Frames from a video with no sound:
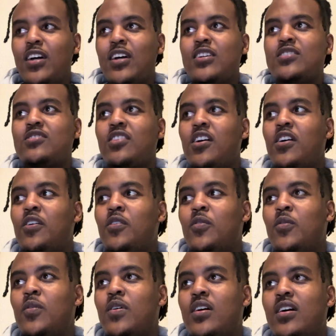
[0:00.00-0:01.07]

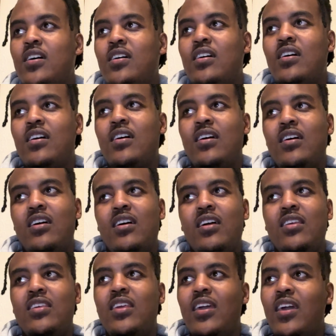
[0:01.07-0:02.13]
So
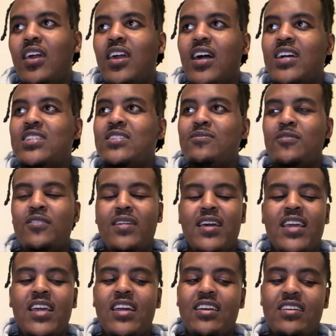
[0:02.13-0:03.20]
yeah, I just feel
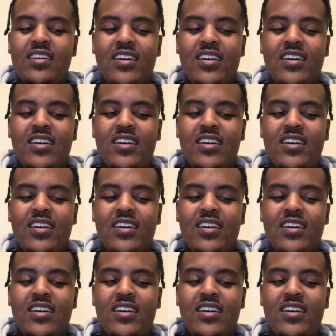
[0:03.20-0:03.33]
like,